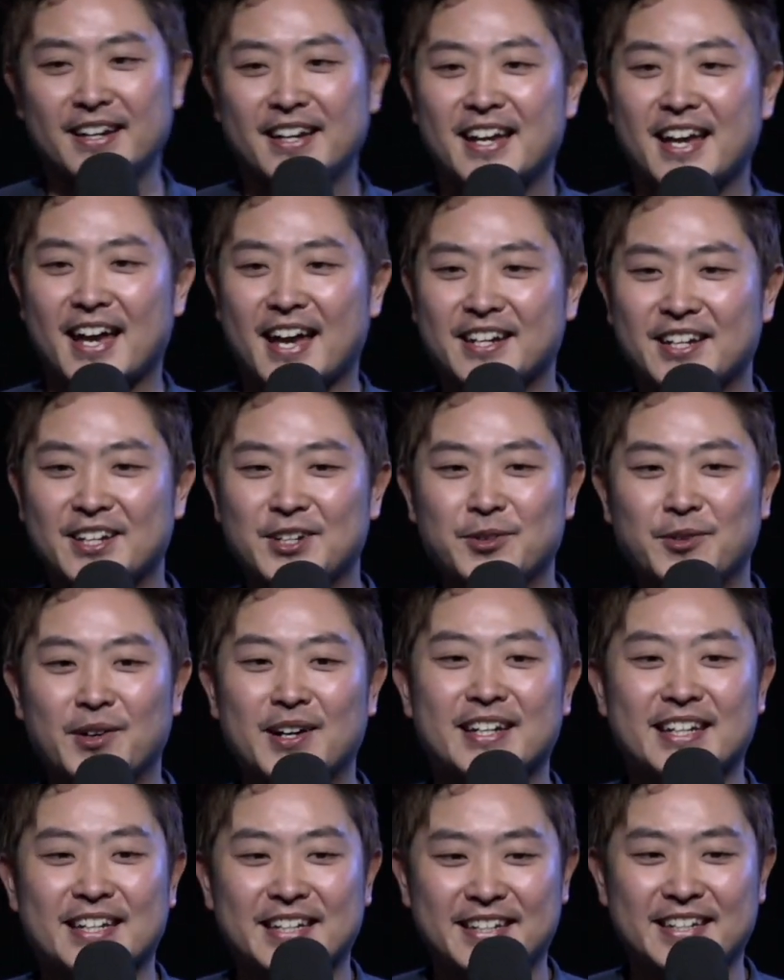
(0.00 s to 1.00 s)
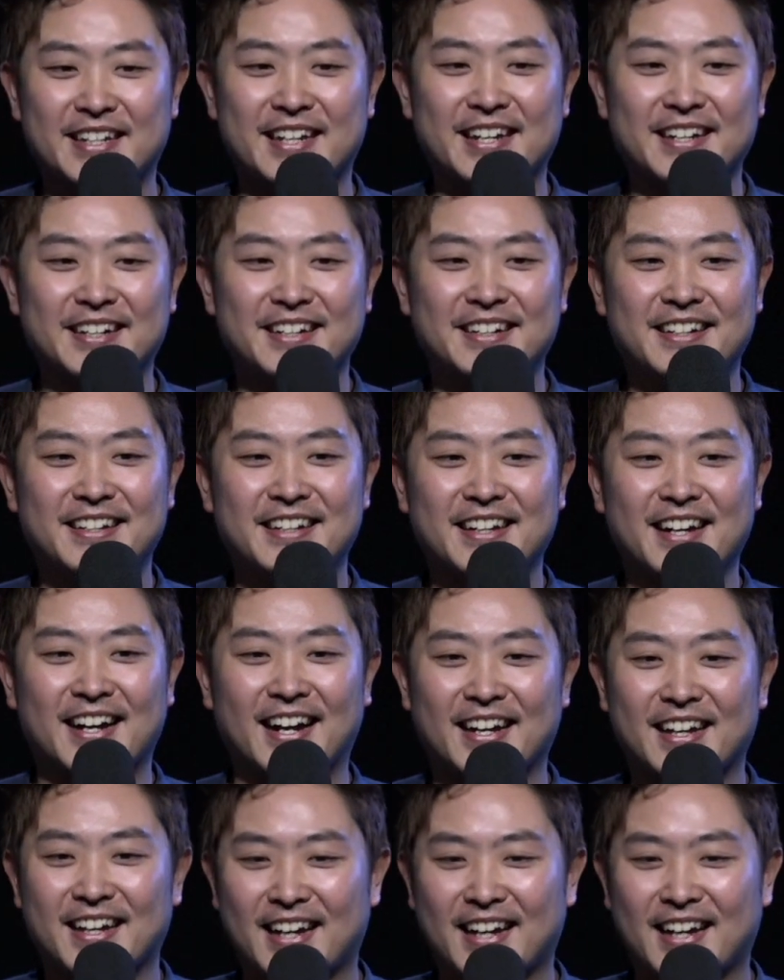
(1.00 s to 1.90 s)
And you know what? In the end, I